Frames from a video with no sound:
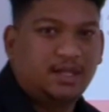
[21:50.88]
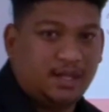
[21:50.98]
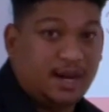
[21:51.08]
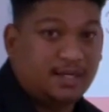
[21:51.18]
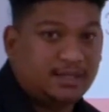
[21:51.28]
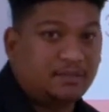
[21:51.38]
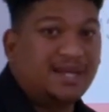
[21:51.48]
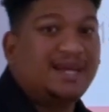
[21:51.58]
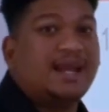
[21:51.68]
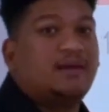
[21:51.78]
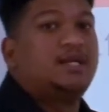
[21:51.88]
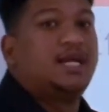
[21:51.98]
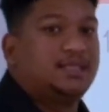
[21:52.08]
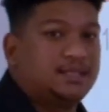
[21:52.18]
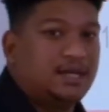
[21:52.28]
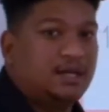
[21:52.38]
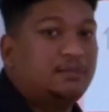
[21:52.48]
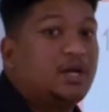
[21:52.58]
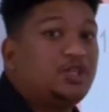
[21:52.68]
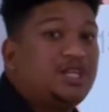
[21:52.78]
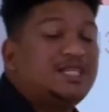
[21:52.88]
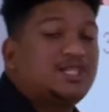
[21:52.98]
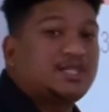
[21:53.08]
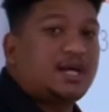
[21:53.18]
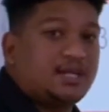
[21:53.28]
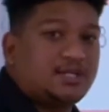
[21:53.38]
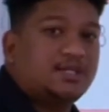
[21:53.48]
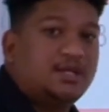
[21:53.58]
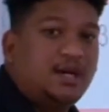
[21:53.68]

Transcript: Right? I'm going to elaborate. I'm going to discuss.